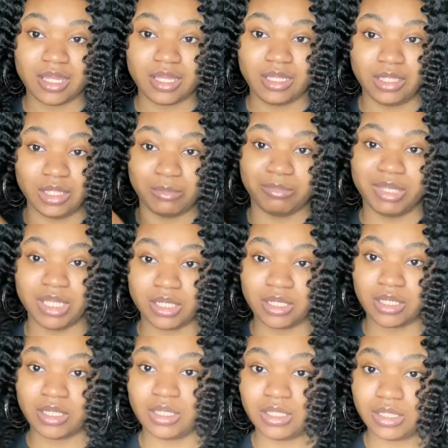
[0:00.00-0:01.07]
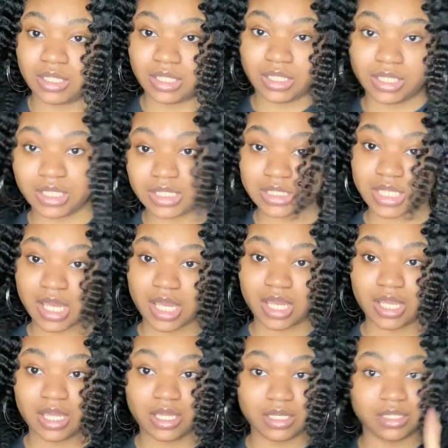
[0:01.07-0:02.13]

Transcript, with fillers: look bigger than this side?